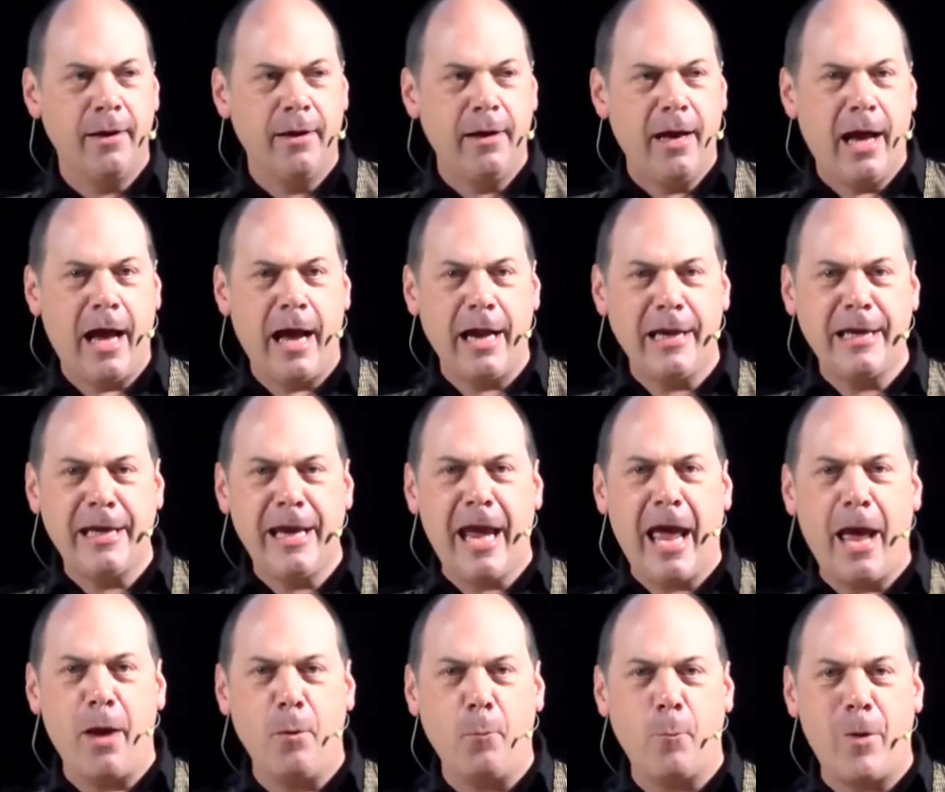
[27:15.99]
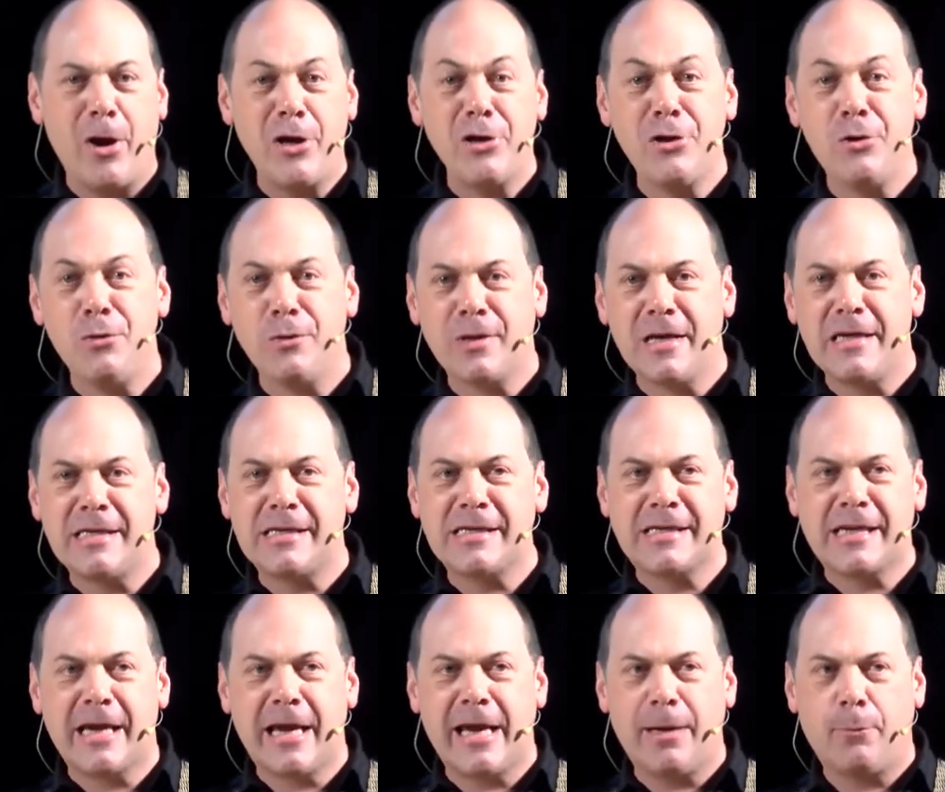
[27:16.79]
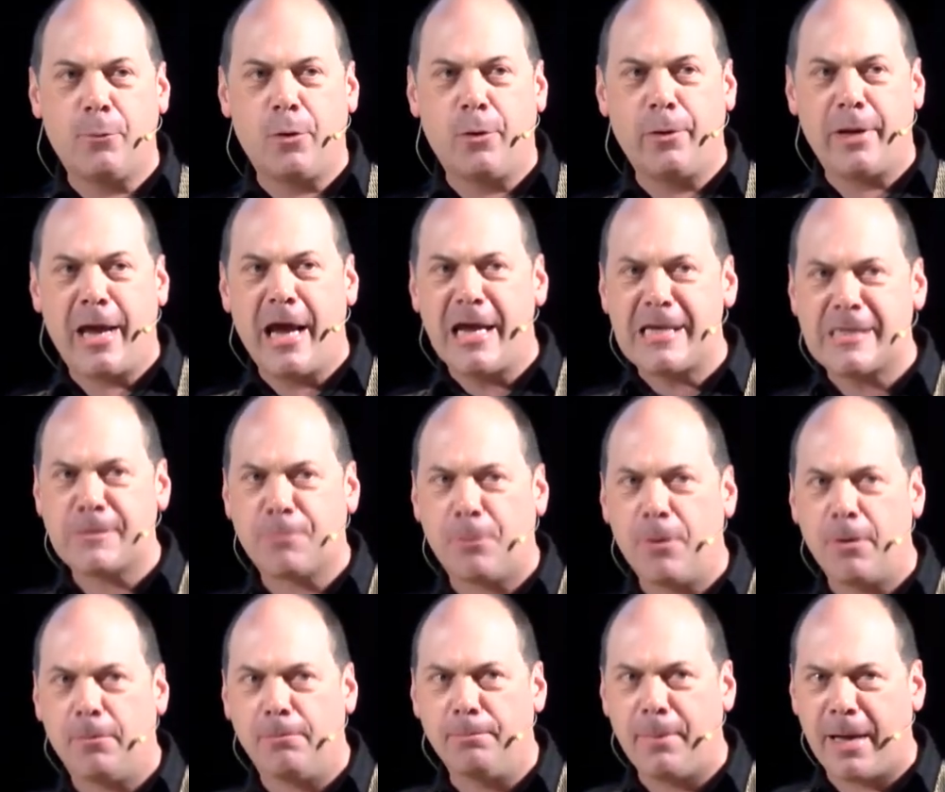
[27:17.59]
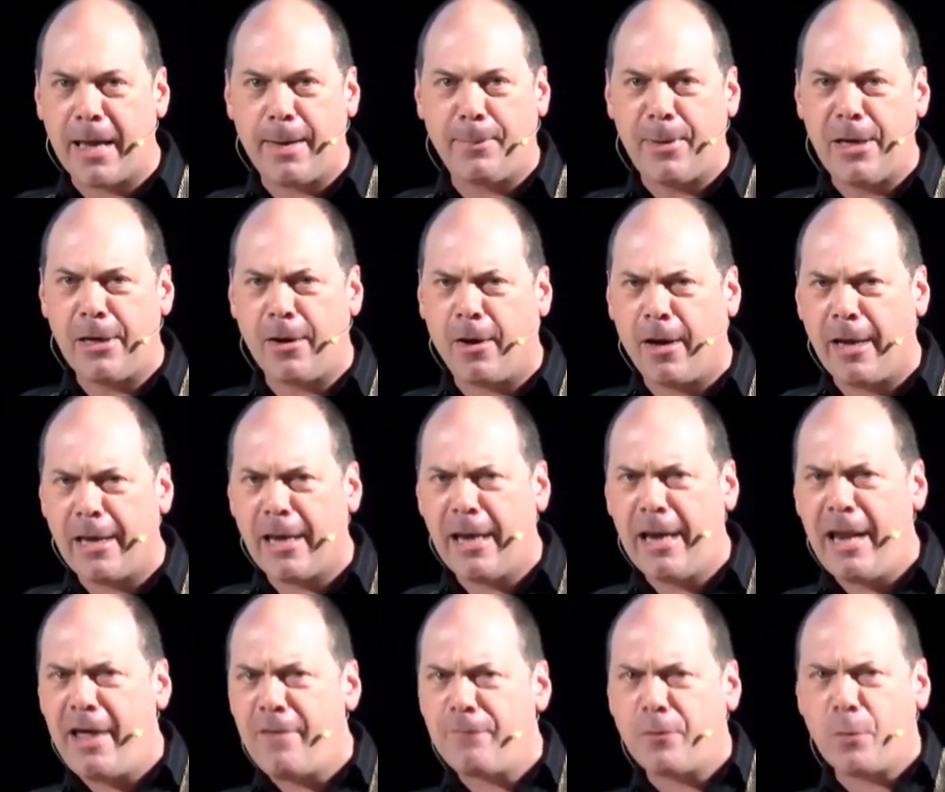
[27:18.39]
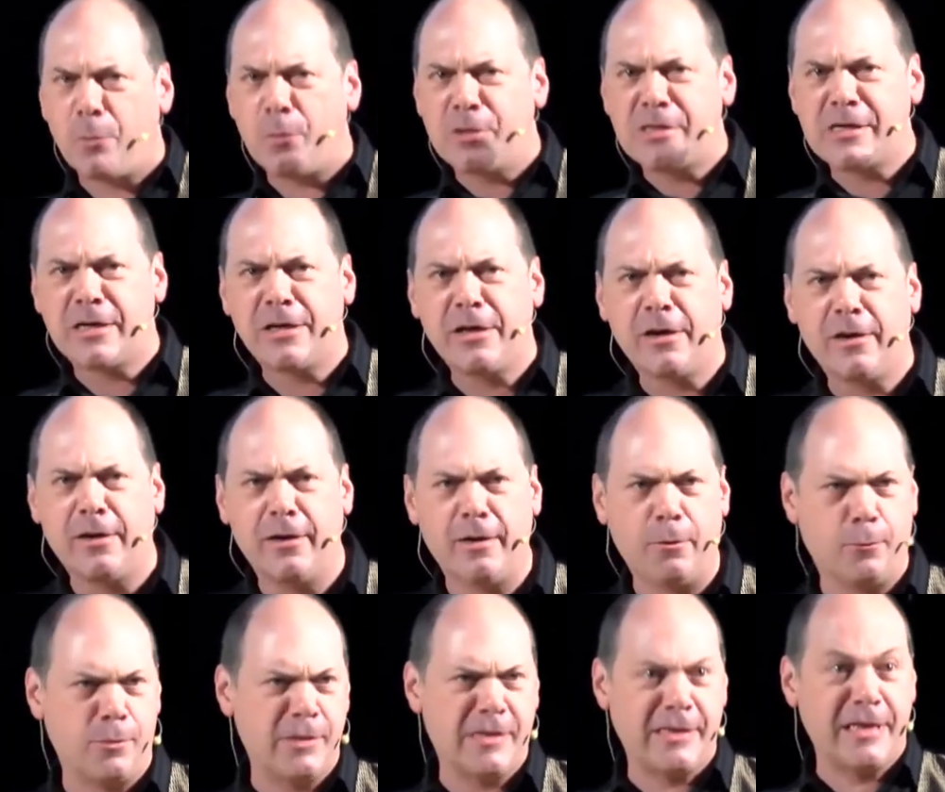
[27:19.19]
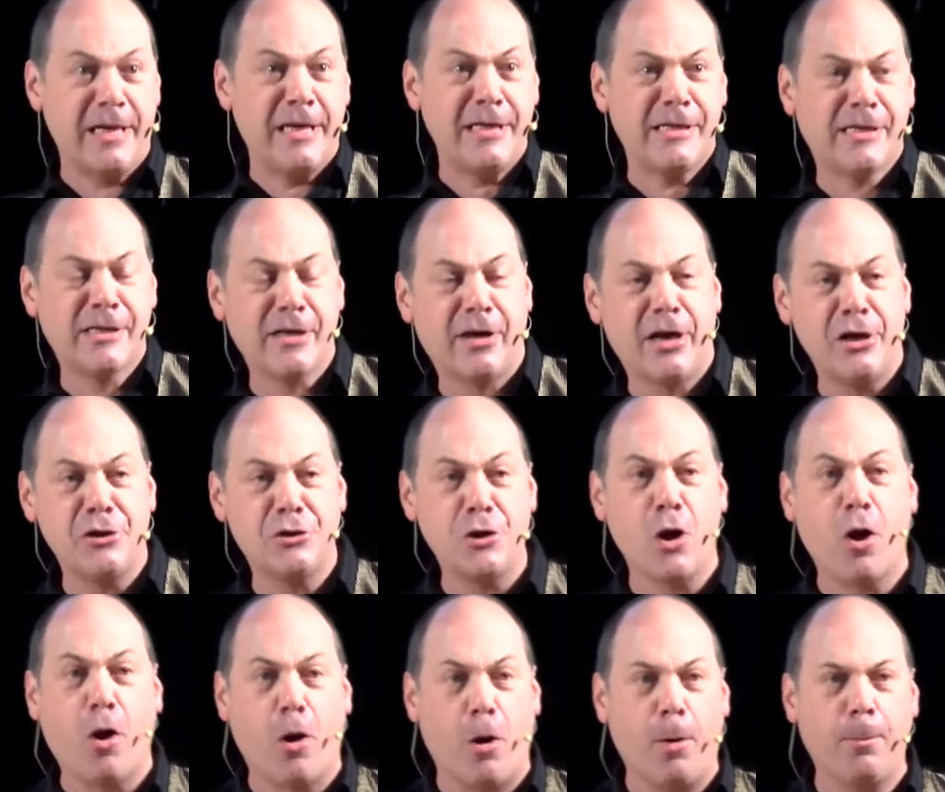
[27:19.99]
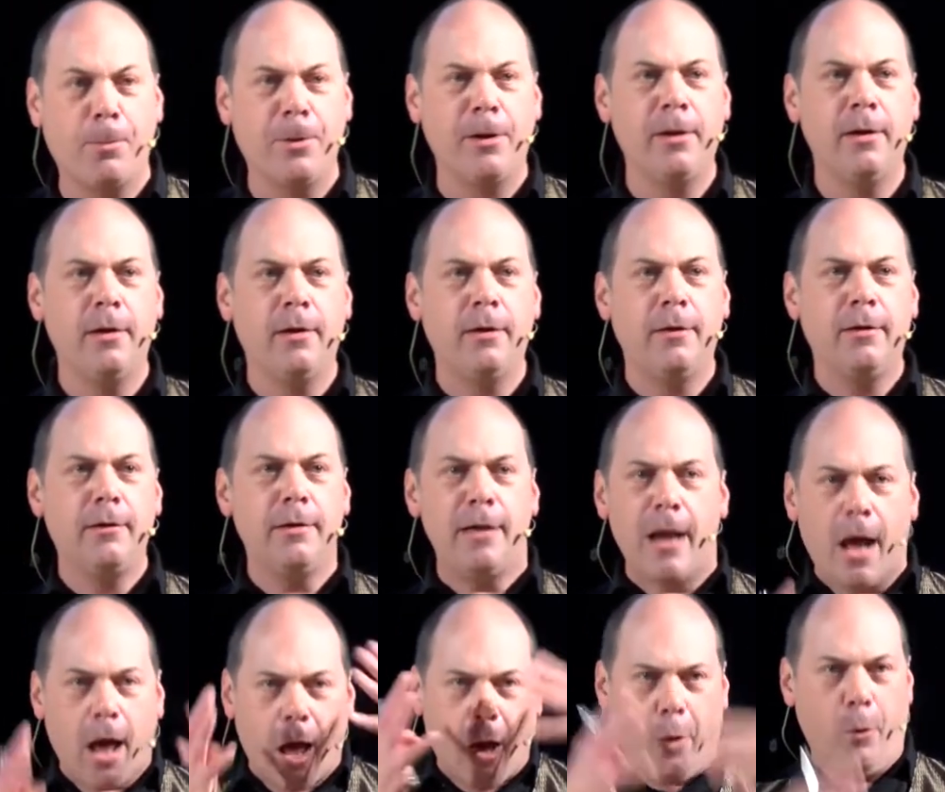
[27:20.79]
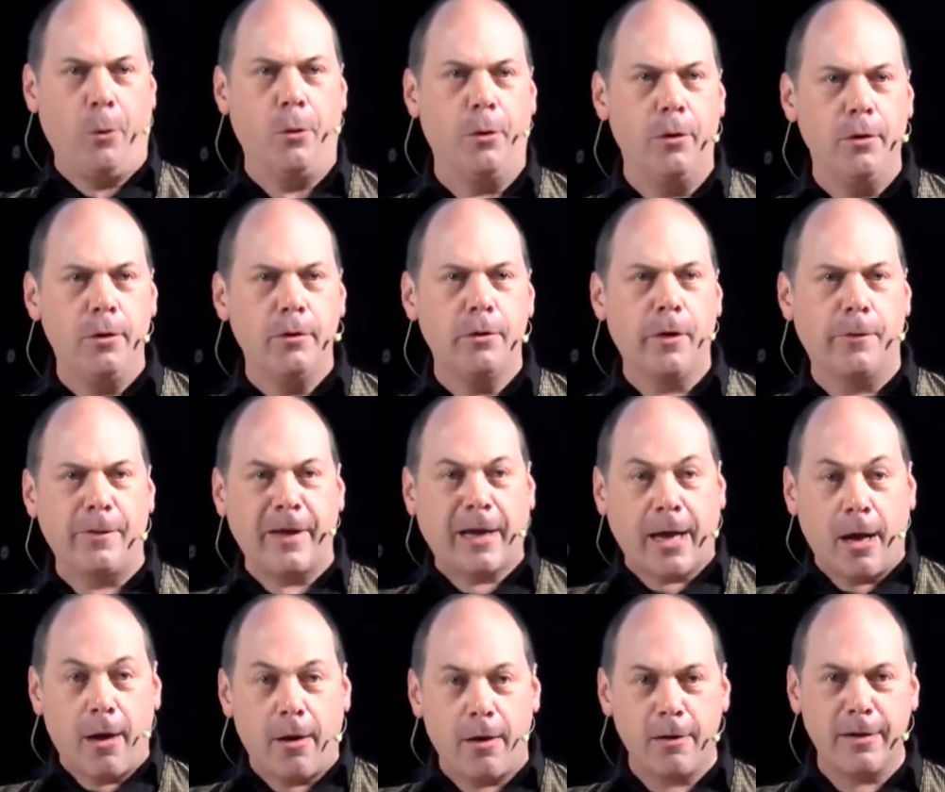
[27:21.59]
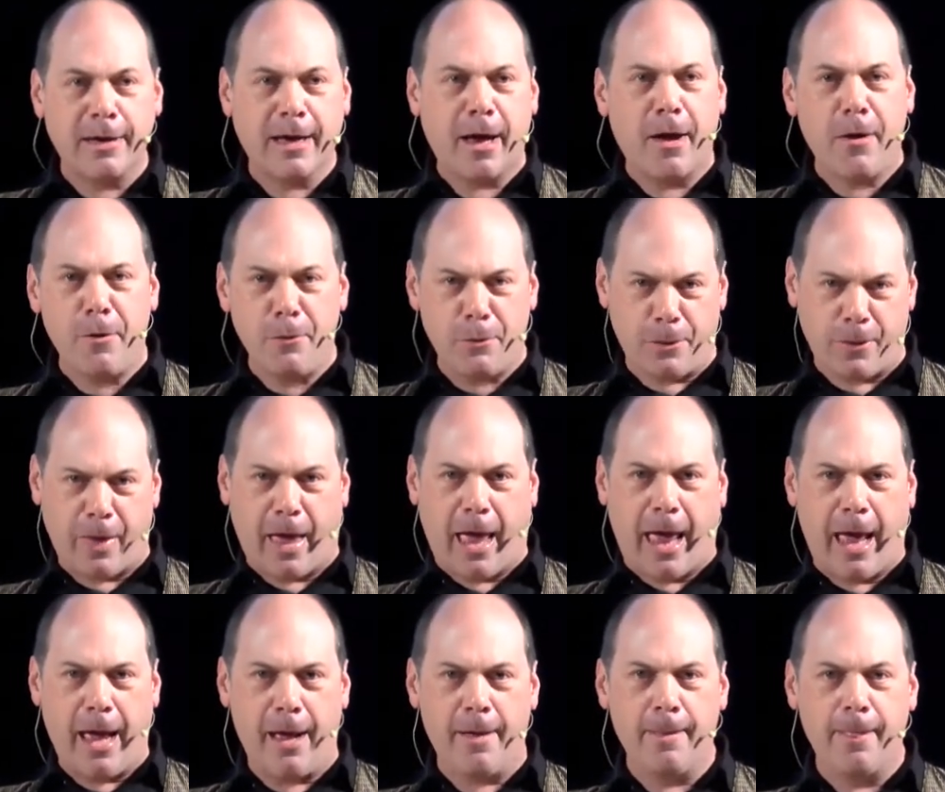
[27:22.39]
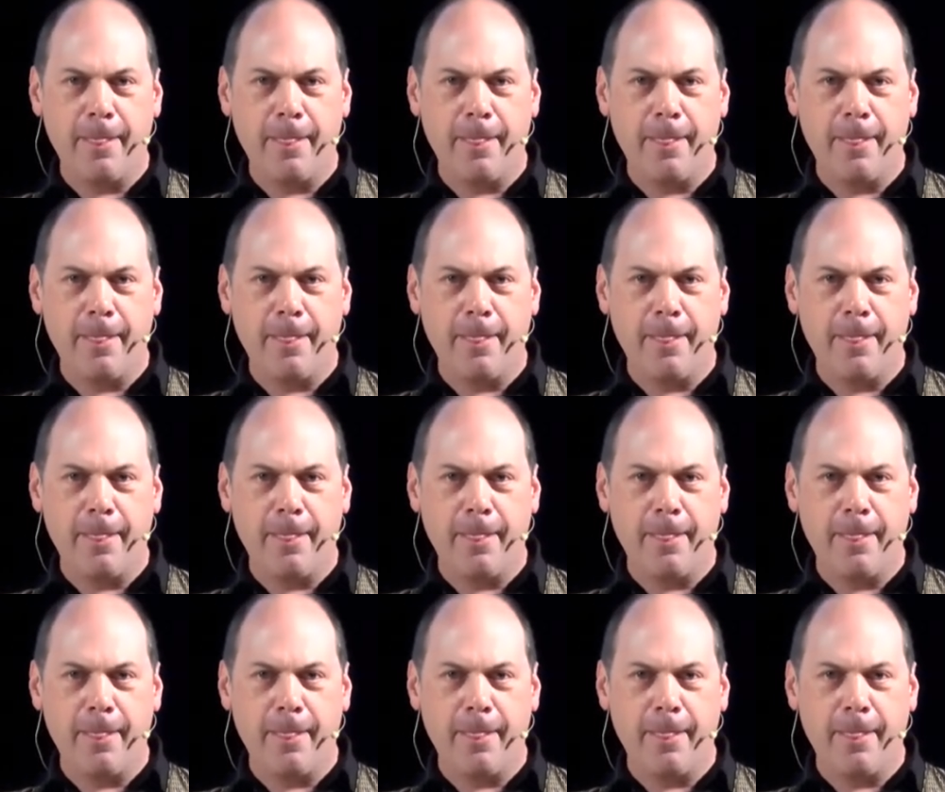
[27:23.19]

And yet, when you then say, well, yes, well, maybe 9 11 was, was an inside job, no. Now, they can't go there.